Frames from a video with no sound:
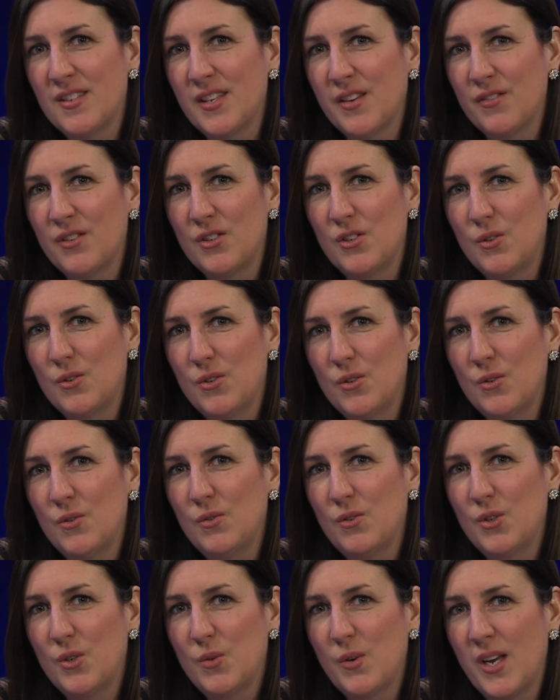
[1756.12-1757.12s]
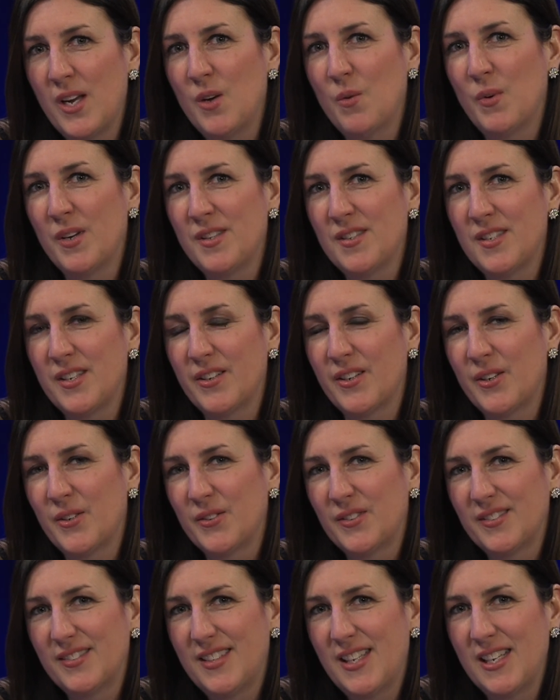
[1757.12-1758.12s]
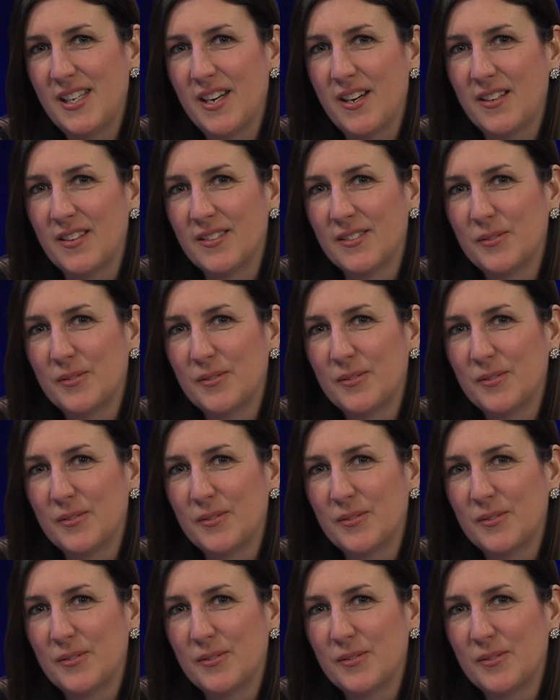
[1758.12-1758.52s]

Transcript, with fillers: 722 2810. Take care.